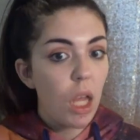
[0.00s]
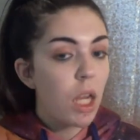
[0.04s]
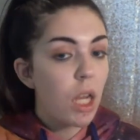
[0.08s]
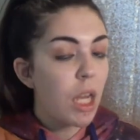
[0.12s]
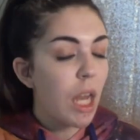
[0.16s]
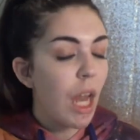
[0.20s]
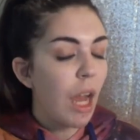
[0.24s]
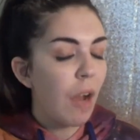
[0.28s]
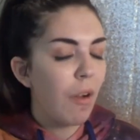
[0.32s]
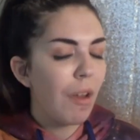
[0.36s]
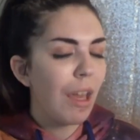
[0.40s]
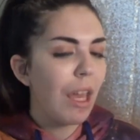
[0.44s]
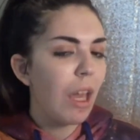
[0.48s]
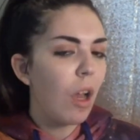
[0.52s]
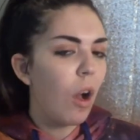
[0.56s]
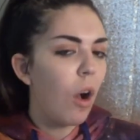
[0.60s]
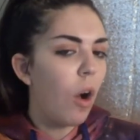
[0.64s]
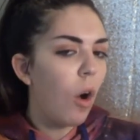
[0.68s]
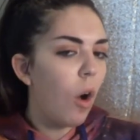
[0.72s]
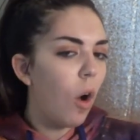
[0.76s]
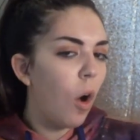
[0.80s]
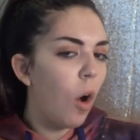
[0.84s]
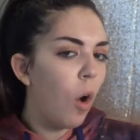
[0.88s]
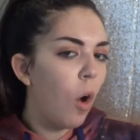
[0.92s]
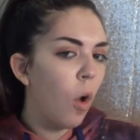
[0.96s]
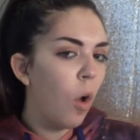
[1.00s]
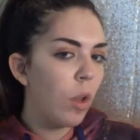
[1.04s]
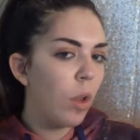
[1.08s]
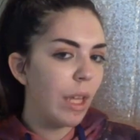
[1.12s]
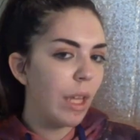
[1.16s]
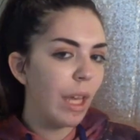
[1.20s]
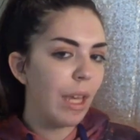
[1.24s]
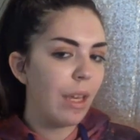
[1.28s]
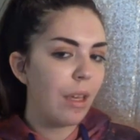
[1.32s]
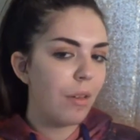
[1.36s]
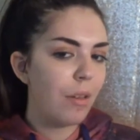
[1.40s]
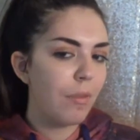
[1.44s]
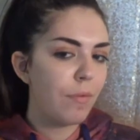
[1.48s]
Now, it all,
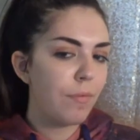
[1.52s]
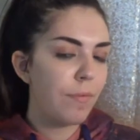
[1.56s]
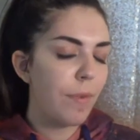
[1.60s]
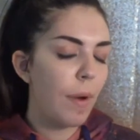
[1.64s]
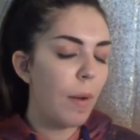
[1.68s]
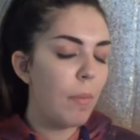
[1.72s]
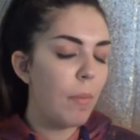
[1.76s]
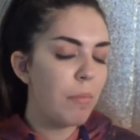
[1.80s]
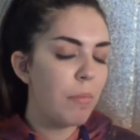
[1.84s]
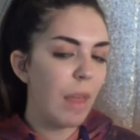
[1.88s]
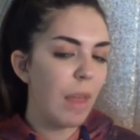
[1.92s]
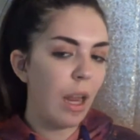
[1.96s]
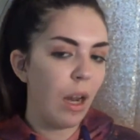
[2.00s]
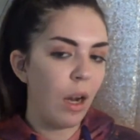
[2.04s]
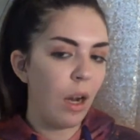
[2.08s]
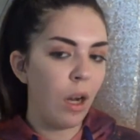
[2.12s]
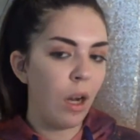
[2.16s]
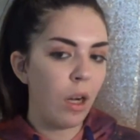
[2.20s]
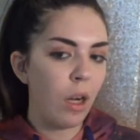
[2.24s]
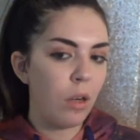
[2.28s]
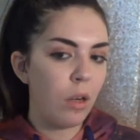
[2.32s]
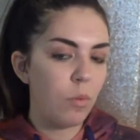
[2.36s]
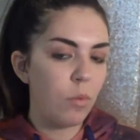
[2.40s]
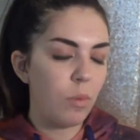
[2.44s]
like, from there,